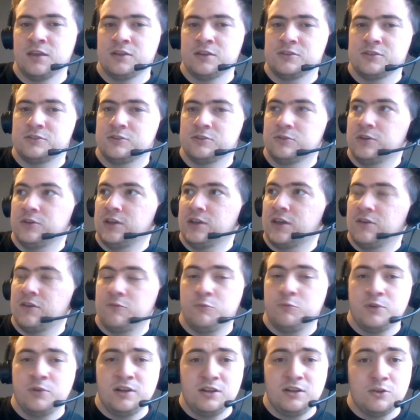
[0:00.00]
So you have
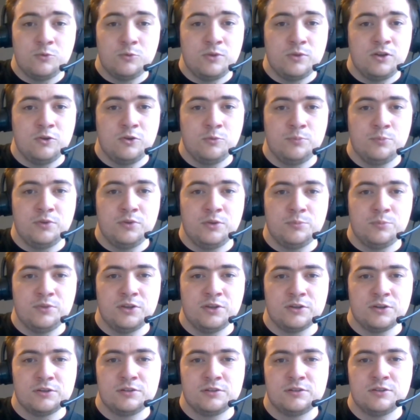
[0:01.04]
winning a Gwent Open up
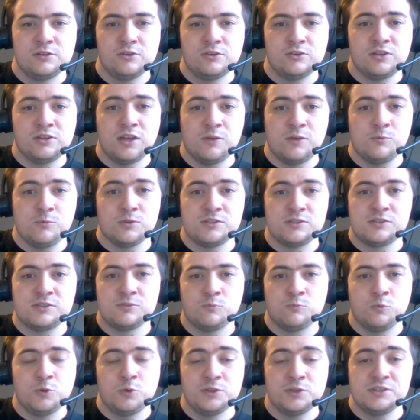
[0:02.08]
here. Okay, what's
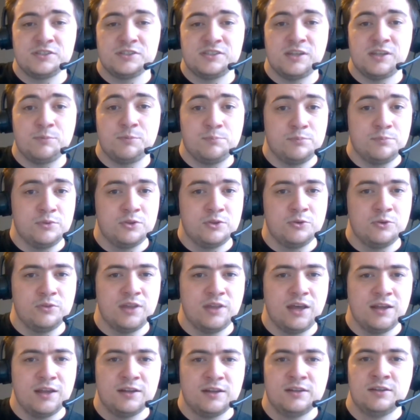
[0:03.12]
one step below
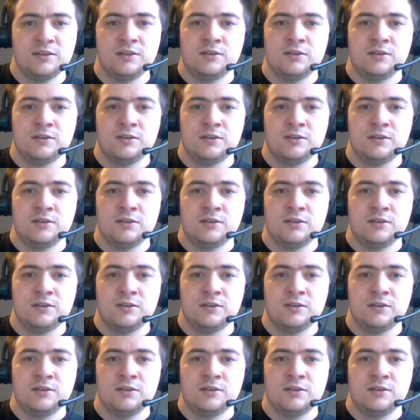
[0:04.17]
that?